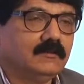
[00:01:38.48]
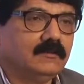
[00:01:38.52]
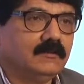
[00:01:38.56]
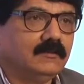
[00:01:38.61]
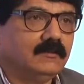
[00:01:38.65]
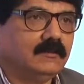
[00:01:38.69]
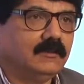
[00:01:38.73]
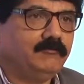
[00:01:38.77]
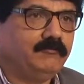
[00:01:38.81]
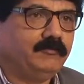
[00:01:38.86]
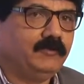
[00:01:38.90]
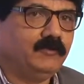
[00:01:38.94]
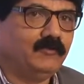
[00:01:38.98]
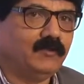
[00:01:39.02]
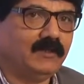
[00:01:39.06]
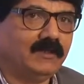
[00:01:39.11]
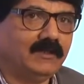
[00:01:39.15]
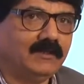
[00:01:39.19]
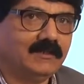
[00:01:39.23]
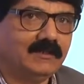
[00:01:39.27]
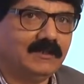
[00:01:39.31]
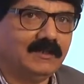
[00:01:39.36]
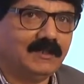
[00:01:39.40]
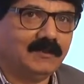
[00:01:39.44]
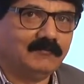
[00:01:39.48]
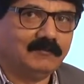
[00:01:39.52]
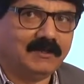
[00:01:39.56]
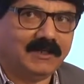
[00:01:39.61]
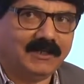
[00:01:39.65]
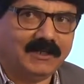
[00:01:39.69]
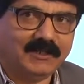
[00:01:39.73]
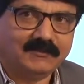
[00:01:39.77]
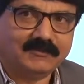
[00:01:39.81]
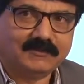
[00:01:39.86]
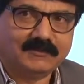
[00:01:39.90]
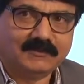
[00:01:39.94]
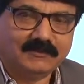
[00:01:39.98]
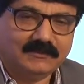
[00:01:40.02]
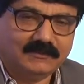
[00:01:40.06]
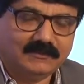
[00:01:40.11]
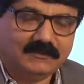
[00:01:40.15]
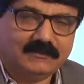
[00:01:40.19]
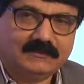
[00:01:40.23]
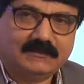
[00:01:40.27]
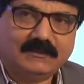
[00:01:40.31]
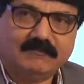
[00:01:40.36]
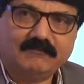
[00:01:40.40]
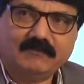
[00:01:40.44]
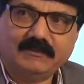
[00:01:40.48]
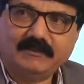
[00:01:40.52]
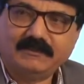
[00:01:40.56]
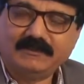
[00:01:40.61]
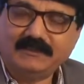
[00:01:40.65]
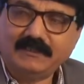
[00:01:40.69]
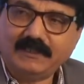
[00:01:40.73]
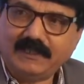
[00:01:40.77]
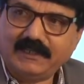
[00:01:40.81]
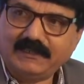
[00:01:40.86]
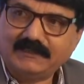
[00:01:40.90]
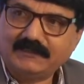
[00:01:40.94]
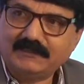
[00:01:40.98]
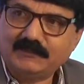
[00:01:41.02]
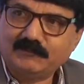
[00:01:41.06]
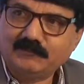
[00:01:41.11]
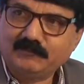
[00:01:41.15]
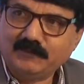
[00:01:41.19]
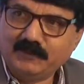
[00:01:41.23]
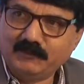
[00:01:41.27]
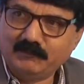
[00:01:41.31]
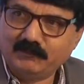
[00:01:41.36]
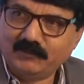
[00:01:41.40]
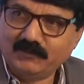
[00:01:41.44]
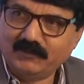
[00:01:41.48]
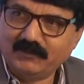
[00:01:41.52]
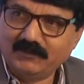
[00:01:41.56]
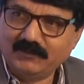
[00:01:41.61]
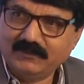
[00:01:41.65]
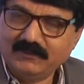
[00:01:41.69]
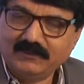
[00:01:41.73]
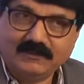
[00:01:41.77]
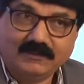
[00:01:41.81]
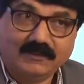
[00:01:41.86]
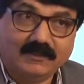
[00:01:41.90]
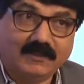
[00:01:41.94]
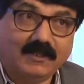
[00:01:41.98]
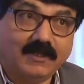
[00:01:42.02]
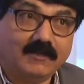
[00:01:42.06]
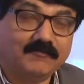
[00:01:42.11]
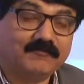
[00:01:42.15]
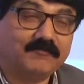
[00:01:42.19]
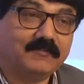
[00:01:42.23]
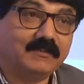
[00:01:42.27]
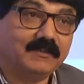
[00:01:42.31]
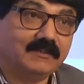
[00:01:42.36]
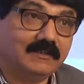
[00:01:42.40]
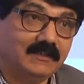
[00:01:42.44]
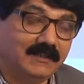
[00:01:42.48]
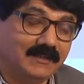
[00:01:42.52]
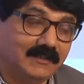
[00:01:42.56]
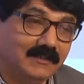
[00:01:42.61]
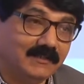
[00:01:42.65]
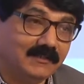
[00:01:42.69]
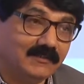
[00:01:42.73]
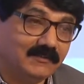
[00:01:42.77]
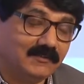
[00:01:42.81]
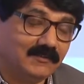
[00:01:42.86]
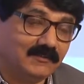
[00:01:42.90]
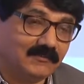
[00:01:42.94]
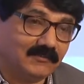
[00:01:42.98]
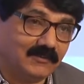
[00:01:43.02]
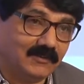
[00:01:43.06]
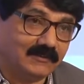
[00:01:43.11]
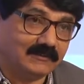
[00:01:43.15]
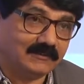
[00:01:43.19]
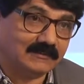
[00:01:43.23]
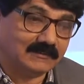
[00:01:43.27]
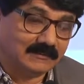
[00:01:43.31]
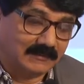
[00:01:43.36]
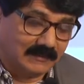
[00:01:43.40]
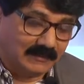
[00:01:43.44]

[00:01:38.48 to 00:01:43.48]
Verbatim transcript: refueling about 70 lakhs people every day across this